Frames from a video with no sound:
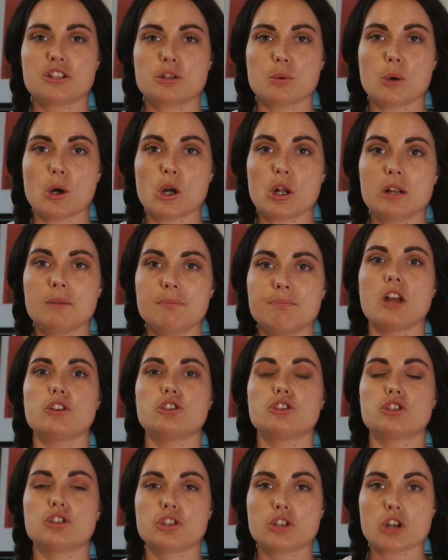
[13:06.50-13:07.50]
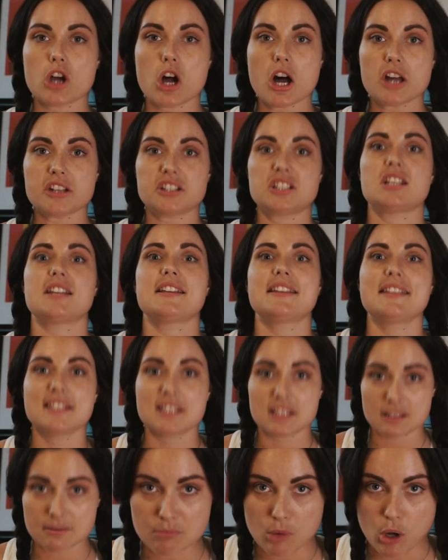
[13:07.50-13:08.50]
of all, start
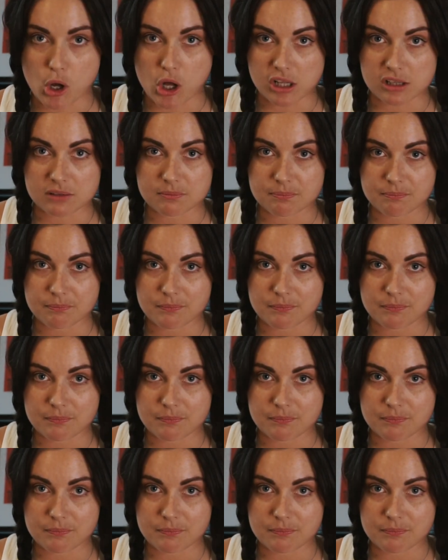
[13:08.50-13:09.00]
small,